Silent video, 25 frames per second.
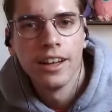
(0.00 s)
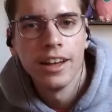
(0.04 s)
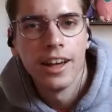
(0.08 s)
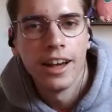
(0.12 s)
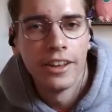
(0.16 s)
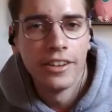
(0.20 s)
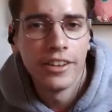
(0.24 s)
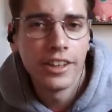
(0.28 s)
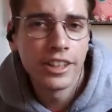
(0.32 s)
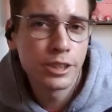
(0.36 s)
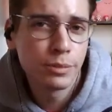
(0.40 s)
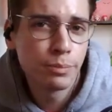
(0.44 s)

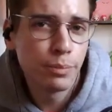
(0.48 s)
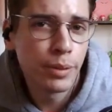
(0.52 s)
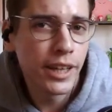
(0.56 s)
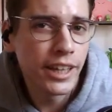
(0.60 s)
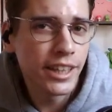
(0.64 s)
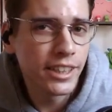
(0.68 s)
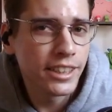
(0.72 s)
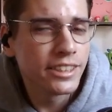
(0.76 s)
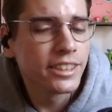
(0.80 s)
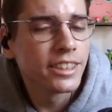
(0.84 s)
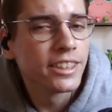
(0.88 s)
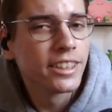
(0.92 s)
And this
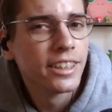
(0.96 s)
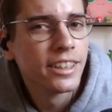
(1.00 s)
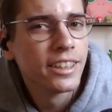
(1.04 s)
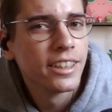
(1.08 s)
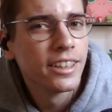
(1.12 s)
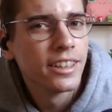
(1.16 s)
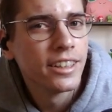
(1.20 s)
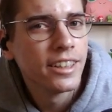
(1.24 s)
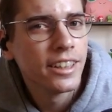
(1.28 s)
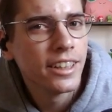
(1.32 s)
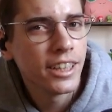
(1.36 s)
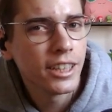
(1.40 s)
base
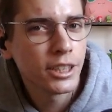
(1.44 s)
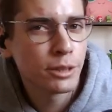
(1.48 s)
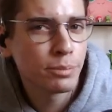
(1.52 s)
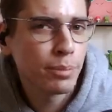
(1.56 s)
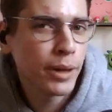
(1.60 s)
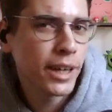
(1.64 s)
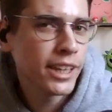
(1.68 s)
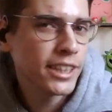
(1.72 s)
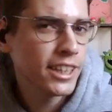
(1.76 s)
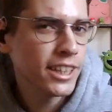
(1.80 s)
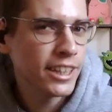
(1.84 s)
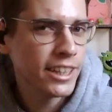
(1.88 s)
is
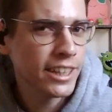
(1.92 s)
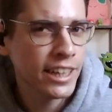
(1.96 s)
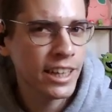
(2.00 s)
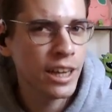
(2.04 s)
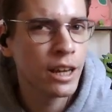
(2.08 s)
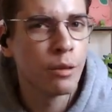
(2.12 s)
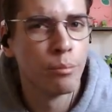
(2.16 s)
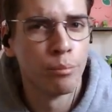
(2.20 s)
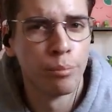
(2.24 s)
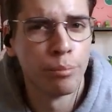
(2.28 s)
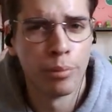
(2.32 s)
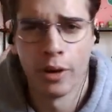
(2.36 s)
basically
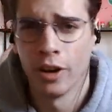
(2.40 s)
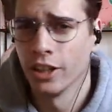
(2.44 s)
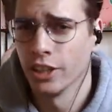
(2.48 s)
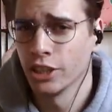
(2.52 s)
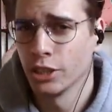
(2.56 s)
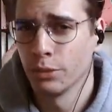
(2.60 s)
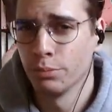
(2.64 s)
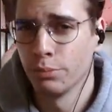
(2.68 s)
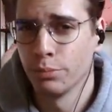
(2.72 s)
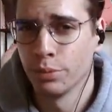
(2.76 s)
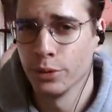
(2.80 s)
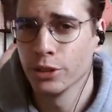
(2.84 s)

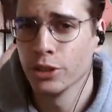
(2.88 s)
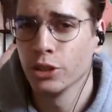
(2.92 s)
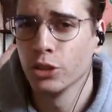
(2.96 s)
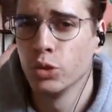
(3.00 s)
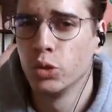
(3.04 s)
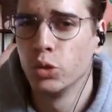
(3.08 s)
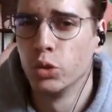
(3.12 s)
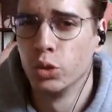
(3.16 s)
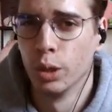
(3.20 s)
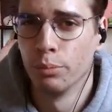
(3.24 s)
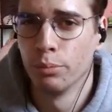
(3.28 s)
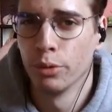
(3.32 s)
impossible to
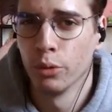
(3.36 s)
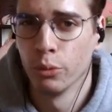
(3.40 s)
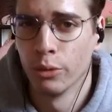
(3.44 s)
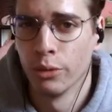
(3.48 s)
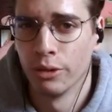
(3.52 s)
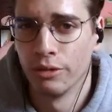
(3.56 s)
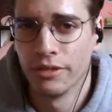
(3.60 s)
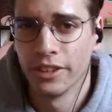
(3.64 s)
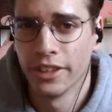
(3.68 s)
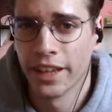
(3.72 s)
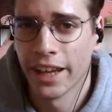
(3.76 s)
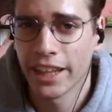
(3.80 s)
triple
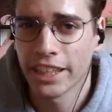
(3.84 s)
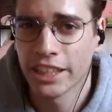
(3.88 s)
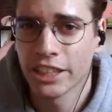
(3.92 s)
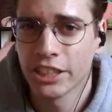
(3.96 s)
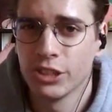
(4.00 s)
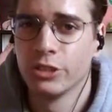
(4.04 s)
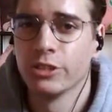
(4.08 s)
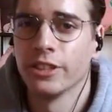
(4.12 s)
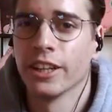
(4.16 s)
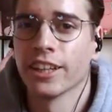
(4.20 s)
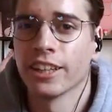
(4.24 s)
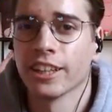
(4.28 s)
with electro
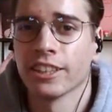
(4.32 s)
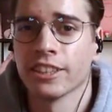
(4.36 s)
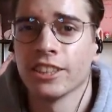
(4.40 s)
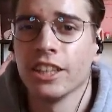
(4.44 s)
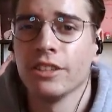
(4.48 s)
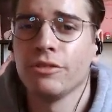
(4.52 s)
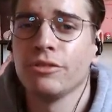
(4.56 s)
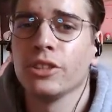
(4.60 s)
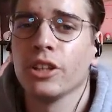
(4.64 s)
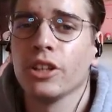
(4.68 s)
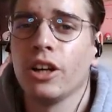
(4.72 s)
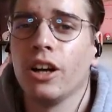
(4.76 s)
dragons.
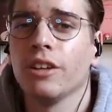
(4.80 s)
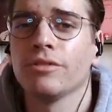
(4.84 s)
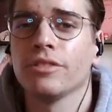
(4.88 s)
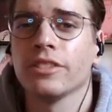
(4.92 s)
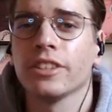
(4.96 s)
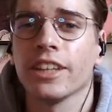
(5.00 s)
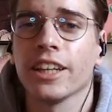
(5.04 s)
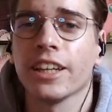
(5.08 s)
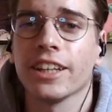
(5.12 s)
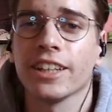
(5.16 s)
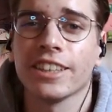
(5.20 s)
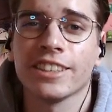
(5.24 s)
If you
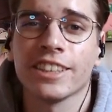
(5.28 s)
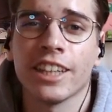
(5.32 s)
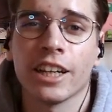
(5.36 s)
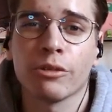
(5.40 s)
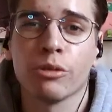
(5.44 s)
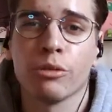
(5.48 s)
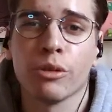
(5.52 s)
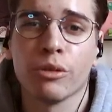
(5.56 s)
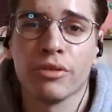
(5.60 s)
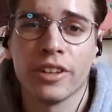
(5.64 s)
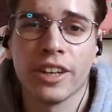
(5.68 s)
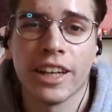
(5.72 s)
often get attacked
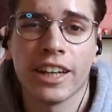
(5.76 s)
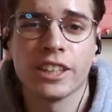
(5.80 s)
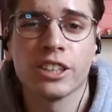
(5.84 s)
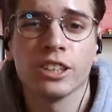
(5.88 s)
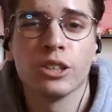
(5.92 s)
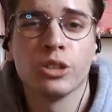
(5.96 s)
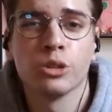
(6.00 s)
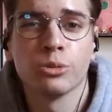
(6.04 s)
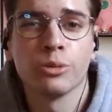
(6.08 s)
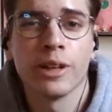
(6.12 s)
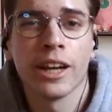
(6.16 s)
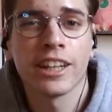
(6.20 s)
with electro
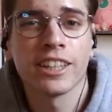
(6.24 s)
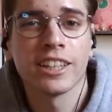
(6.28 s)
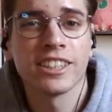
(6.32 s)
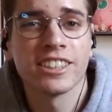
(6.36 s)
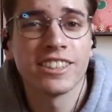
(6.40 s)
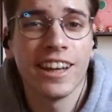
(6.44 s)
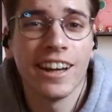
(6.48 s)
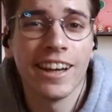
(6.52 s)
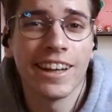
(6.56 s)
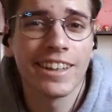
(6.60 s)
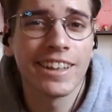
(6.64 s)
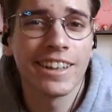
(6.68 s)
dragons,
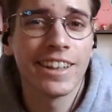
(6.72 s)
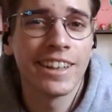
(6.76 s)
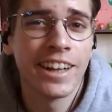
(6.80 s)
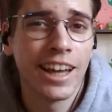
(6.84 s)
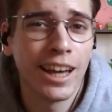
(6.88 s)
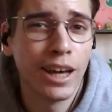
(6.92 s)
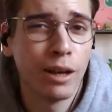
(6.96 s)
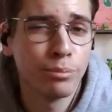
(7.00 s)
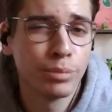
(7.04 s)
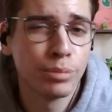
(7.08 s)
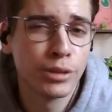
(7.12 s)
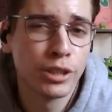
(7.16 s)
I can
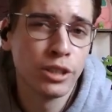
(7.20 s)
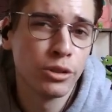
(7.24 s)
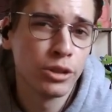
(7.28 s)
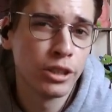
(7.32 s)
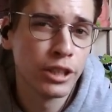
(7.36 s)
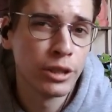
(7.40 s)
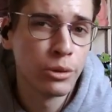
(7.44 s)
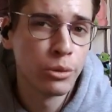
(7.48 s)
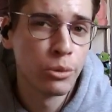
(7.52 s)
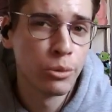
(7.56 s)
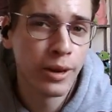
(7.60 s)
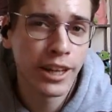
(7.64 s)

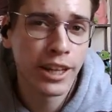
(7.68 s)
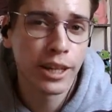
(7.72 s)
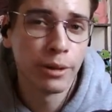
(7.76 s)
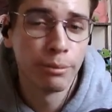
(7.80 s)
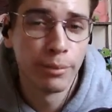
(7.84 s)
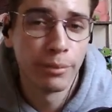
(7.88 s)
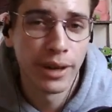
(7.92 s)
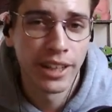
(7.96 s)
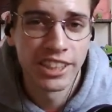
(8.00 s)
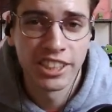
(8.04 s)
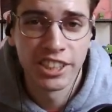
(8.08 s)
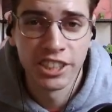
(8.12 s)
absolutely
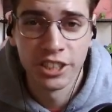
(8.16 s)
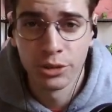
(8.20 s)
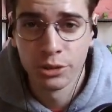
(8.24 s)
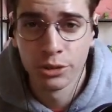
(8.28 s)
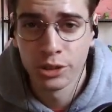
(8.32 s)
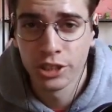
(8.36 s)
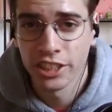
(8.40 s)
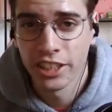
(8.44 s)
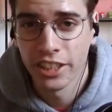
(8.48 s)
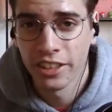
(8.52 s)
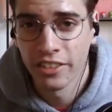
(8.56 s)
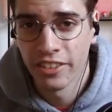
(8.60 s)
recommend
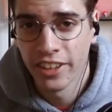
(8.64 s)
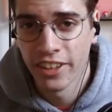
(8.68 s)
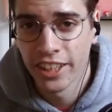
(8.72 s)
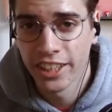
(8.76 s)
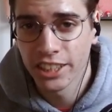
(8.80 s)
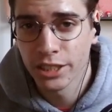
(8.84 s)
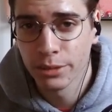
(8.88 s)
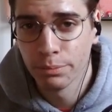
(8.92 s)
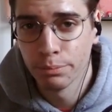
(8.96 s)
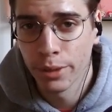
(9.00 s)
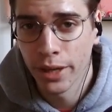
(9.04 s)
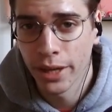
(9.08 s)
using
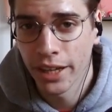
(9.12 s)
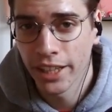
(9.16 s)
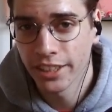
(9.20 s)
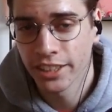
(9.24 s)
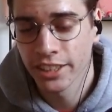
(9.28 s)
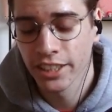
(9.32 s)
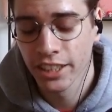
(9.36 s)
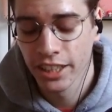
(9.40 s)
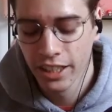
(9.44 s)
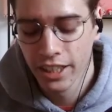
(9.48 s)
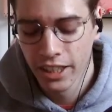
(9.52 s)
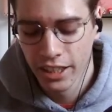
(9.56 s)
this
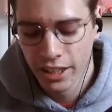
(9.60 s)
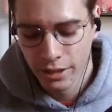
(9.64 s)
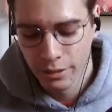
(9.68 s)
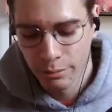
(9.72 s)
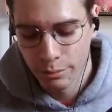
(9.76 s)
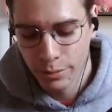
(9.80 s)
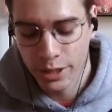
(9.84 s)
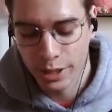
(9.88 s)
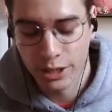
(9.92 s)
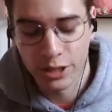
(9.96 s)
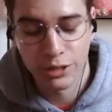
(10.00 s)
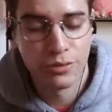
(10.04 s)
base.
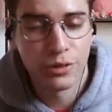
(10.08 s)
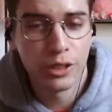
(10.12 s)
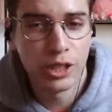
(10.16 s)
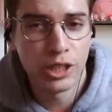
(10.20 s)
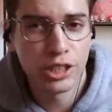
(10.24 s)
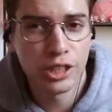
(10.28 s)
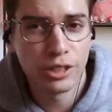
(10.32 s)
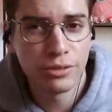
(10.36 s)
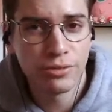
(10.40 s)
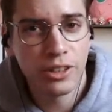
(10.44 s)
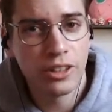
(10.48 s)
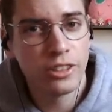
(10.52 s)
Because
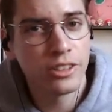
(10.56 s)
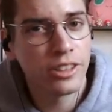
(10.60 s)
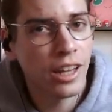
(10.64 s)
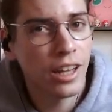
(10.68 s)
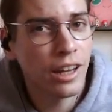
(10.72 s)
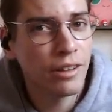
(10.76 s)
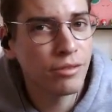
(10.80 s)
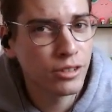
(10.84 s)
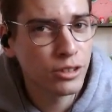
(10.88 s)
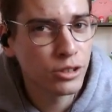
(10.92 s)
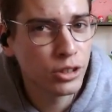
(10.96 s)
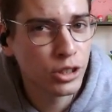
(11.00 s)
first of all, you
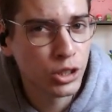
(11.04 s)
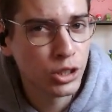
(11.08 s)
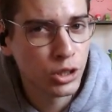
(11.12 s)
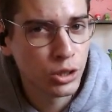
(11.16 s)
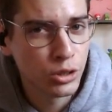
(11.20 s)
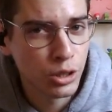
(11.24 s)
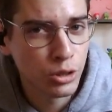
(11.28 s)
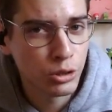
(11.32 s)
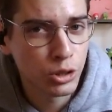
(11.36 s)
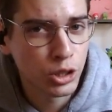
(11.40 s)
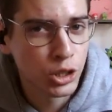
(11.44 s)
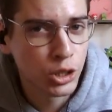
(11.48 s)
have to
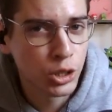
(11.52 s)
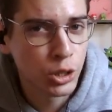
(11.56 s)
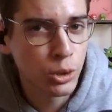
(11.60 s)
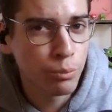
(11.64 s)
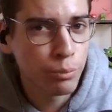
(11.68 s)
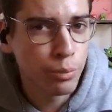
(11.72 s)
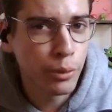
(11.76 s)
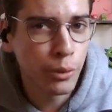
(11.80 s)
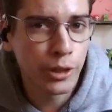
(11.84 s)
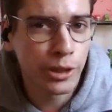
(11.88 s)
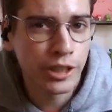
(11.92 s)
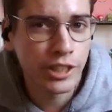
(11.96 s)
those 2
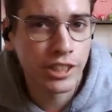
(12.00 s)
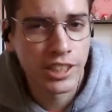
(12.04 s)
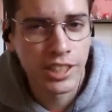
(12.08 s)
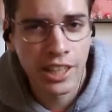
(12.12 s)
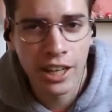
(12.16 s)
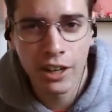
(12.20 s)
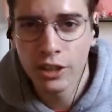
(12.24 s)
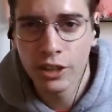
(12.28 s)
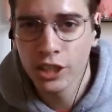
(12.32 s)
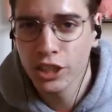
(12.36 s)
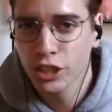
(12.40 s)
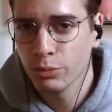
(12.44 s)
poison
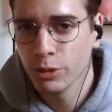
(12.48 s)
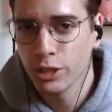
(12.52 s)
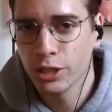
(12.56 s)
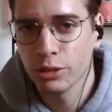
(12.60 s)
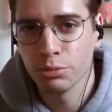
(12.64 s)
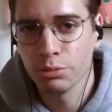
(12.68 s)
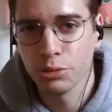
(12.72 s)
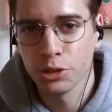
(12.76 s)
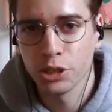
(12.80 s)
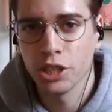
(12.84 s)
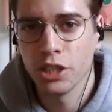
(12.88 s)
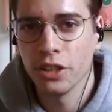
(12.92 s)
towers, which
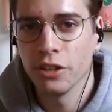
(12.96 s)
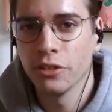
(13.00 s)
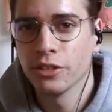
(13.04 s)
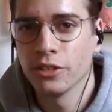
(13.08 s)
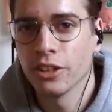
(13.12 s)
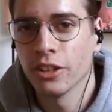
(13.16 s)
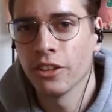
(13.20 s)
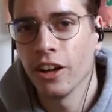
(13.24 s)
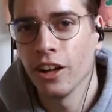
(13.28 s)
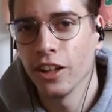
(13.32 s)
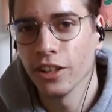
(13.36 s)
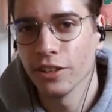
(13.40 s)
will slow
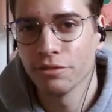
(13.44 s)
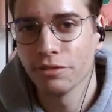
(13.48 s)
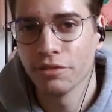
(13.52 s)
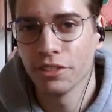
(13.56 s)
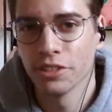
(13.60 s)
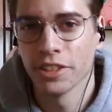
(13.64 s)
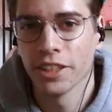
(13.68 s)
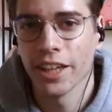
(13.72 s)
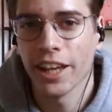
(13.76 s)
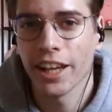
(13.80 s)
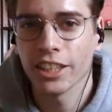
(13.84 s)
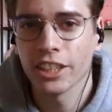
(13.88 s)
down all of
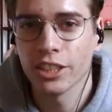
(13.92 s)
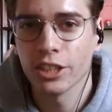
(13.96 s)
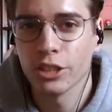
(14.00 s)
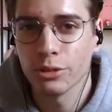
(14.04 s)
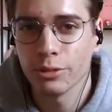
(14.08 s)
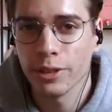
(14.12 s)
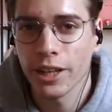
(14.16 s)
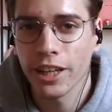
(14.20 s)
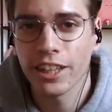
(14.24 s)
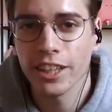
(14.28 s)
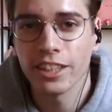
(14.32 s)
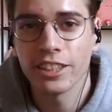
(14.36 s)
these electro
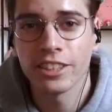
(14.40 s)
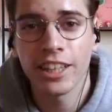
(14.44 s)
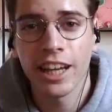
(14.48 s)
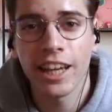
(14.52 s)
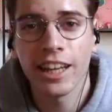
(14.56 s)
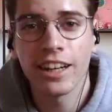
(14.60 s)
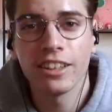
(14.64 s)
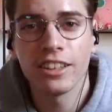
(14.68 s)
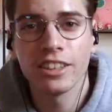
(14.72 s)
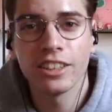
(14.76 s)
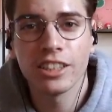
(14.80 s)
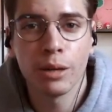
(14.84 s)
dragons.
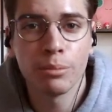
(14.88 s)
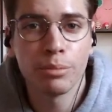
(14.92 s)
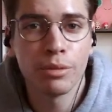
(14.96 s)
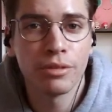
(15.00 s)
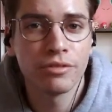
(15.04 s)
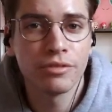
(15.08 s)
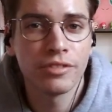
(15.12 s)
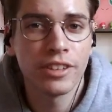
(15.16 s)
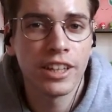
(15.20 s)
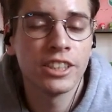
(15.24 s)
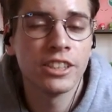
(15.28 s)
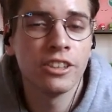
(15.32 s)
And on top of
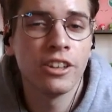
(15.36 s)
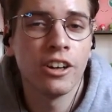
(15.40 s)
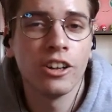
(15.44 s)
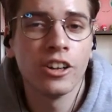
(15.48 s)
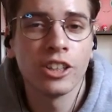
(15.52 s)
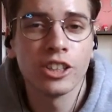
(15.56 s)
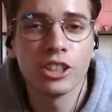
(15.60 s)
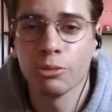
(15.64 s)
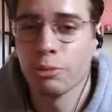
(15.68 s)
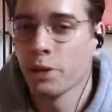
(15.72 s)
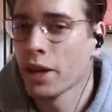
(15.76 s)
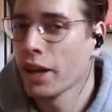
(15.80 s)
that, you
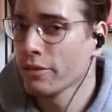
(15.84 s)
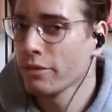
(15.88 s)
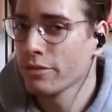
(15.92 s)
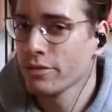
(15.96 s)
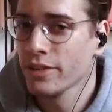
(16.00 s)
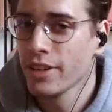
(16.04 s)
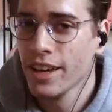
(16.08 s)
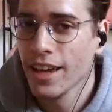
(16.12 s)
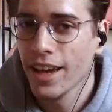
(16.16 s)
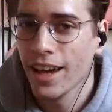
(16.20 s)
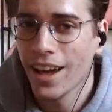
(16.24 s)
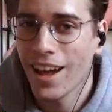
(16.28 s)
also have
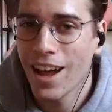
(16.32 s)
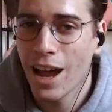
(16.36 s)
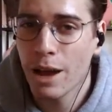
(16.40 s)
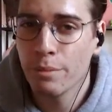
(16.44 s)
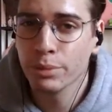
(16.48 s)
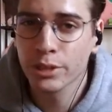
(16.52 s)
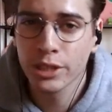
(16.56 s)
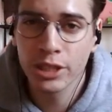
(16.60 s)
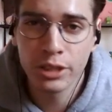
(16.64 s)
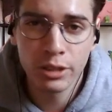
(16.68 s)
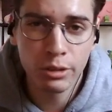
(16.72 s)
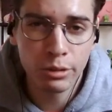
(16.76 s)

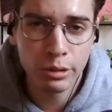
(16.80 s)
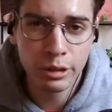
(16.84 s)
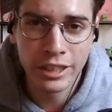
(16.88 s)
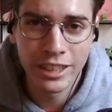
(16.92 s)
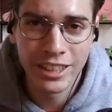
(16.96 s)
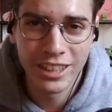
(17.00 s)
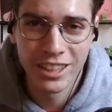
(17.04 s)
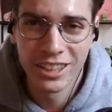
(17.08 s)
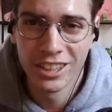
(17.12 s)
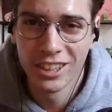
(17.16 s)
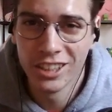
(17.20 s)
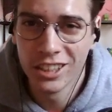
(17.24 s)

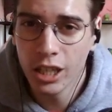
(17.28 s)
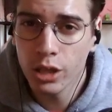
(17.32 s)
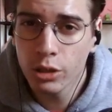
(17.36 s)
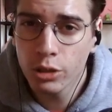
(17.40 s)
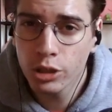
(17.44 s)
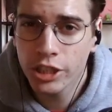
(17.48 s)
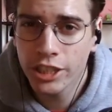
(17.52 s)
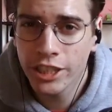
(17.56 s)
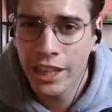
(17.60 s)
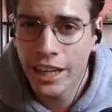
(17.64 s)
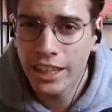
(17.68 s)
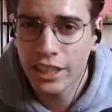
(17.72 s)
absolutely no
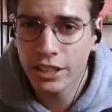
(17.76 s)
chain